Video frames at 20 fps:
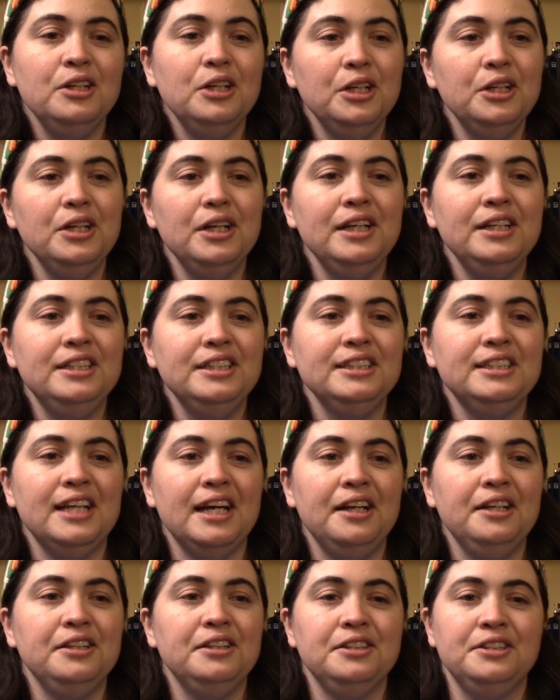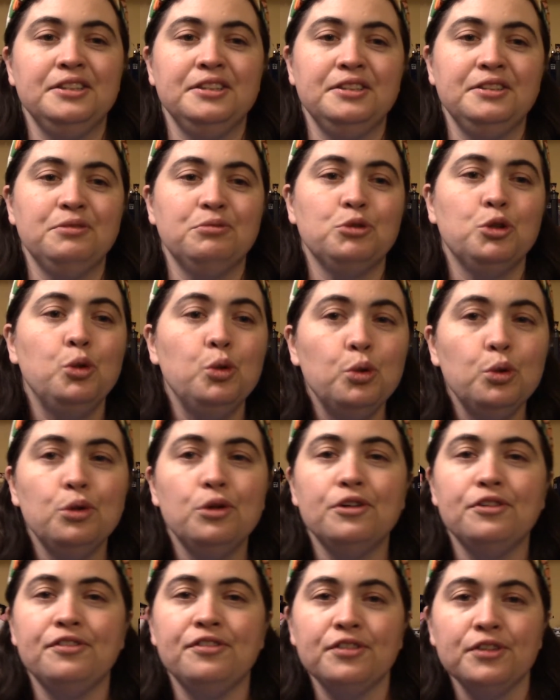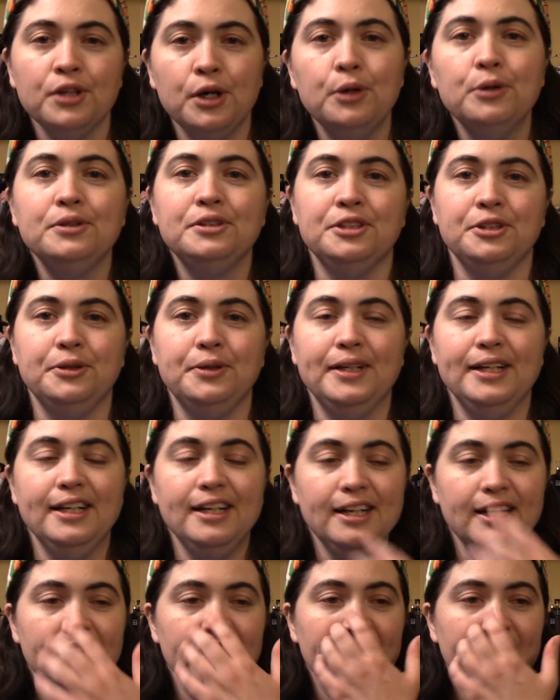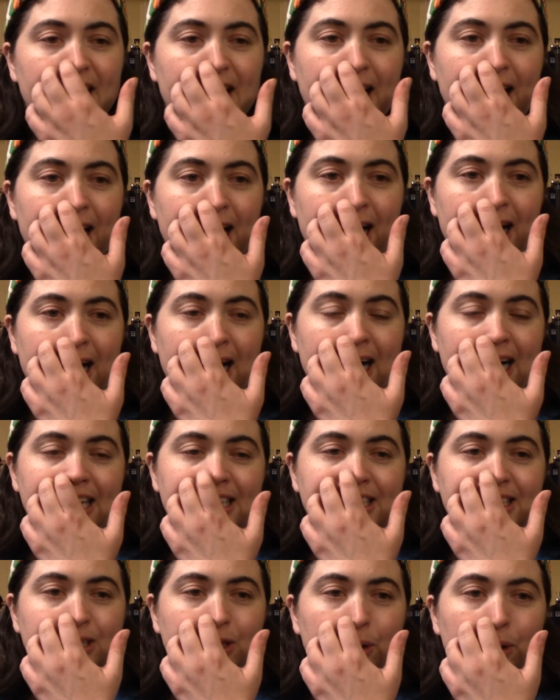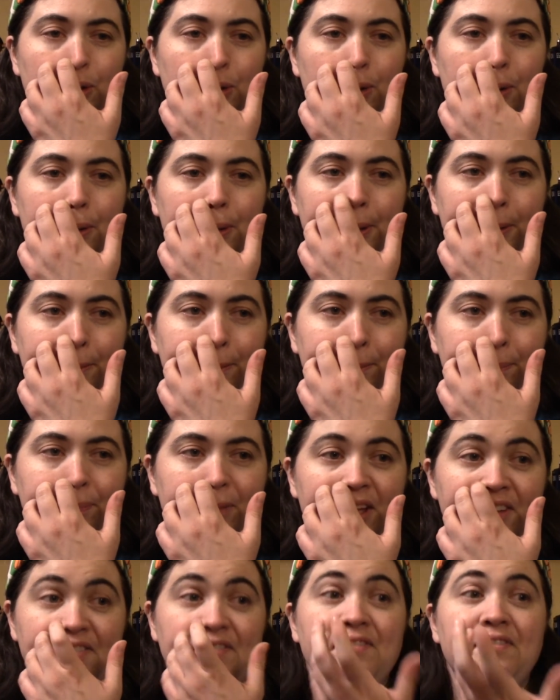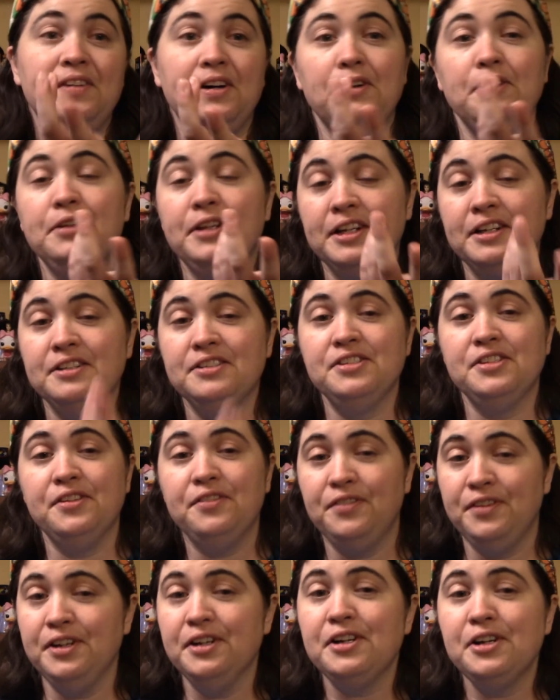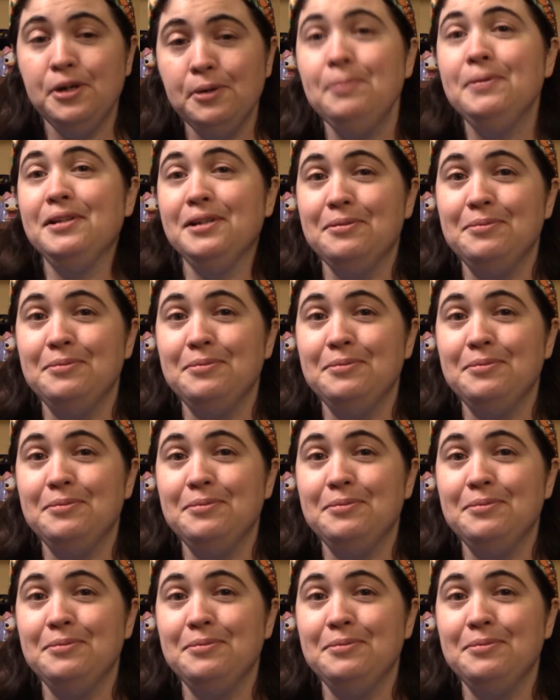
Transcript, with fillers: it, just had this cool flow to it. Uh, so it felt like a Sofia Coppola